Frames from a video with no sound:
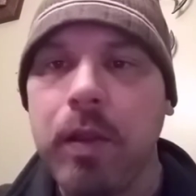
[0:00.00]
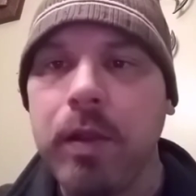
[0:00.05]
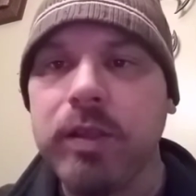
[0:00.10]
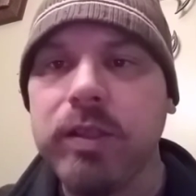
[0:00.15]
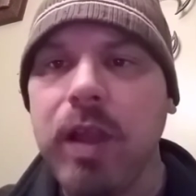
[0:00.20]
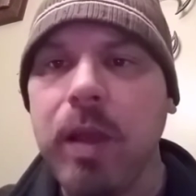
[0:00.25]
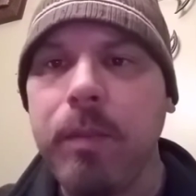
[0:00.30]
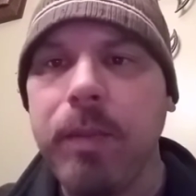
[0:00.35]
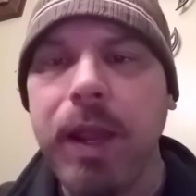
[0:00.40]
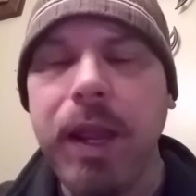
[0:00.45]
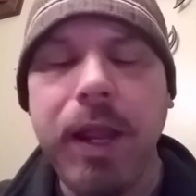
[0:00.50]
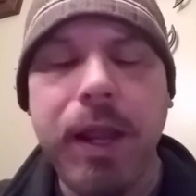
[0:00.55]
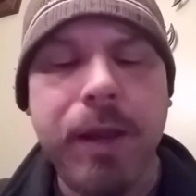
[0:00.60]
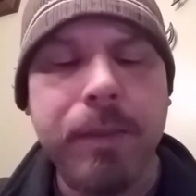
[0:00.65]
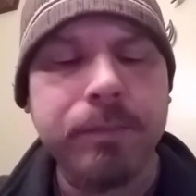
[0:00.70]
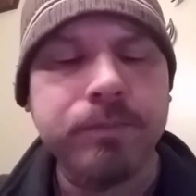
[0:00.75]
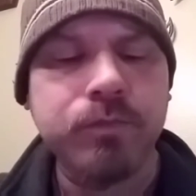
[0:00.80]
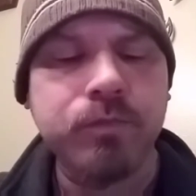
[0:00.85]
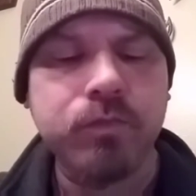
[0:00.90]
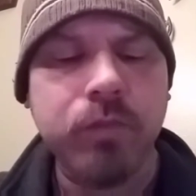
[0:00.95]
It's not
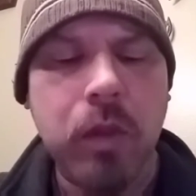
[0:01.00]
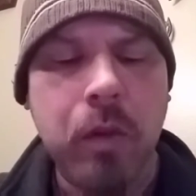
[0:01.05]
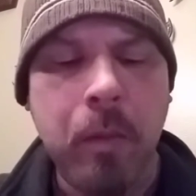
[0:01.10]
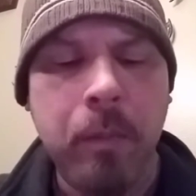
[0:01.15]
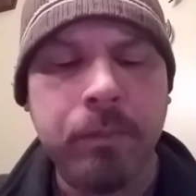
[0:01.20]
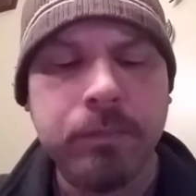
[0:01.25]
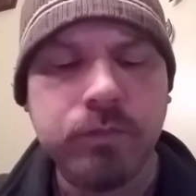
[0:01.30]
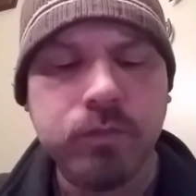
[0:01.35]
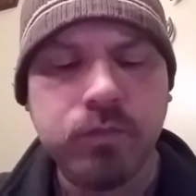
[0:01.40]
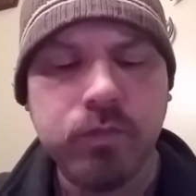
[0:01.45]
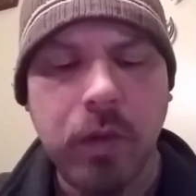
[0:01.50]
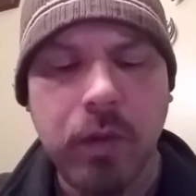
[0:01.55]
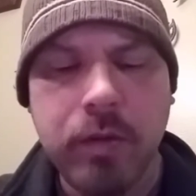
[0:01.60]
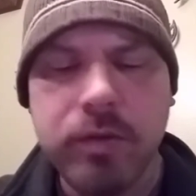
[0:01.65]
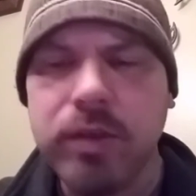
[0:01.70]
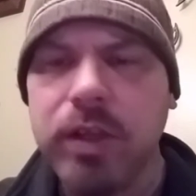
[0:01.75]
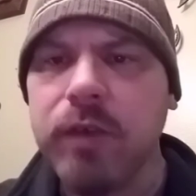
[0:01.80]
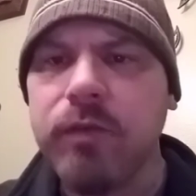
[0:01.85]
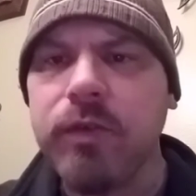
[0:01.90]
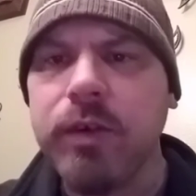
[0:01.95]
bad.
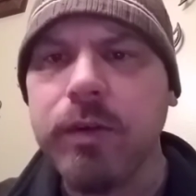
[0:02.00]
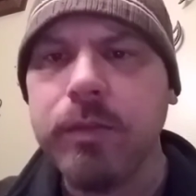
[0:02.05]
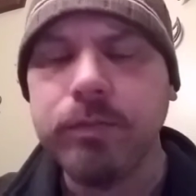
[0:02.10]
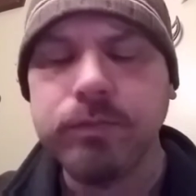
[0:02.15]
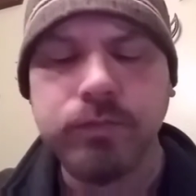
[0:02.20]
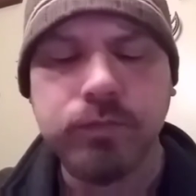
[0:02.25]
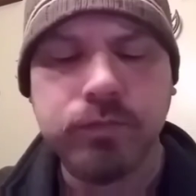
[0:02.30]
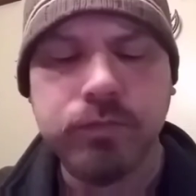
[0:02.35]
Different.